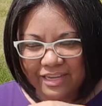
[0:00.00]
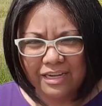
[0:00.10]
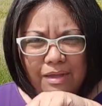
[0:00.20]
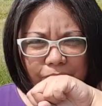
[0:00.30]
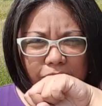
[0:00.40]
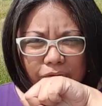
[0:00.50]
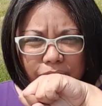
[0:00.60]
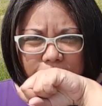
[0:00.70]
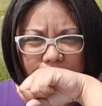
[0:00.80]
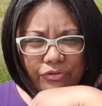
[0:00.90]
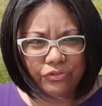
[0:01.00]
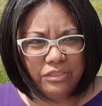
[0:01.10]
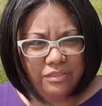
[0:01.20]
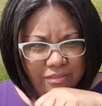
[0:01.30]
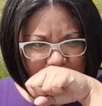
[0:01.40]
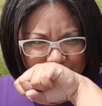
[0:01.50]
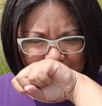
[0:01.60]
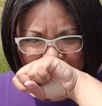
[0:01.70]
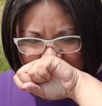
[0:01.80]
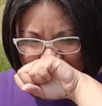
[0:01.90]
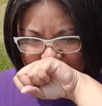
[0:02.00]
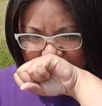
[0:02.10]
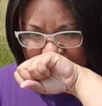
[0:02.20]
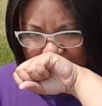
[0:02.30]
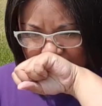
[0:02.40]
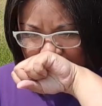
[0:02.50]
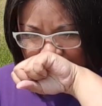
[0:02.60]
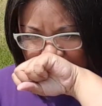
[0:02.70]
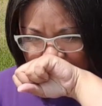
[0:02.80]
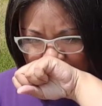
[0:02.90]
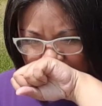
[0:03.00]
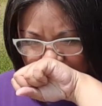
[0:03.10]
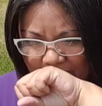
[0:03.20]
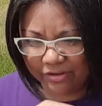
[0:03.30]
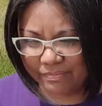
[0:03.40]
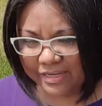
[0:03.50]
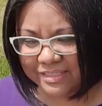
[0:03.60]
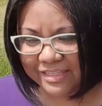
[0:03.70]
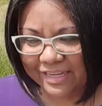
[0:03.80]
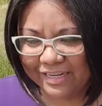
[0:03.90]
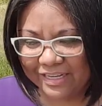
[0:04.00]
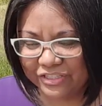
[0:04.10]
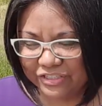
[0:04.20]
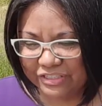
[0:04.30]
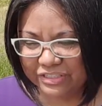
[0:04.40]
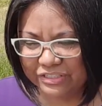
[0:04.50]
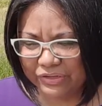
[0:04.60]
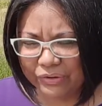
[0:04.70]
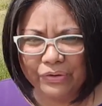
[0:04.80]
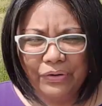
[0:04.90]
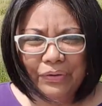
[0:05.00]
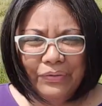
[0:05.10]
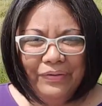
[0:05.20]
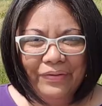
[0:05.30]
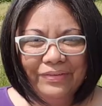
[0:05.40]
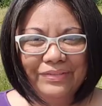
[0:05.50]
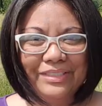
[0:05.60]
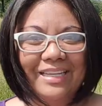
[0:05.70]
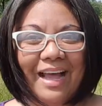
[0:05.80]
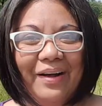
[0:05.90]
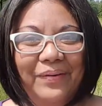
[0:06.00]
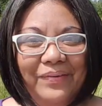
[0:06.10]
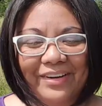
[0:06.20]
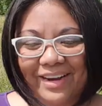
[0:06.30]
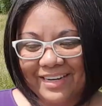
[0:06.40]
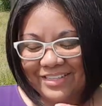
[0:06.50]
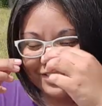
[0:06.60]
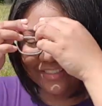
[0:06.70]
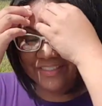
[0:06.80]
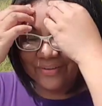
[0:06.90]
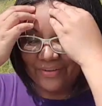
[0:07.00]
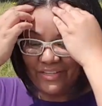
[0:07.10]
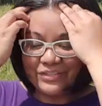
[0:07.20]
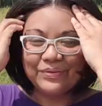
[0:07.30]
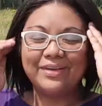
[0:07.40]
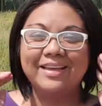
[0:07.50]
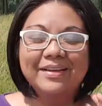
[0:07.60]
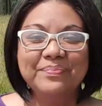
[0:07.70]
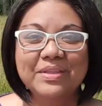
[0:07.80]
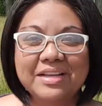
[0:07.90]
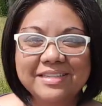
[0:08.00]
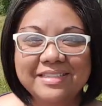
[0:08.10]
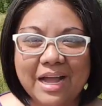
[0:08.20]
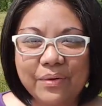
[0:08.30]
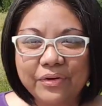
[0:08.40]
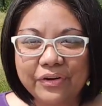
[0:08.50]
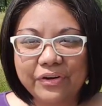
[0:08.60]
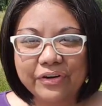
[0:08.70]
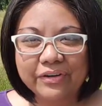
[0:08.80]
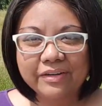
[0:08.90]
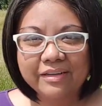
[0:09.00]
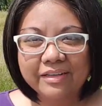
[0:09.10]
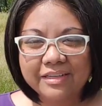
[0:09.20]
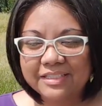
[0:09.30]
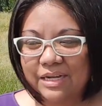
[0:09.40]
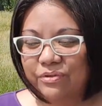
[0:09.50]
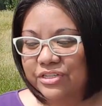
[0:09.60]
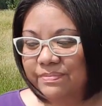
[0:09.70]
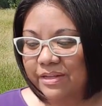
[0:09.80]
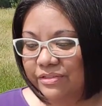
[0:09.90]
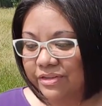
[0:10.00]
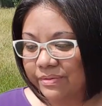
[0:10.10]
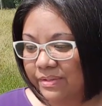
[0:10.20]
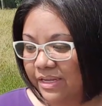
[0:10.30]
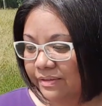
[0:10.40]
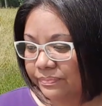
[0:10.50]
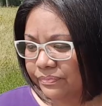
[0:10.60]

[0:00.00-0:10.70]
like up close when you just smell it like this on my skin, it's just so sour, and I just don't enjoy sour smells on me.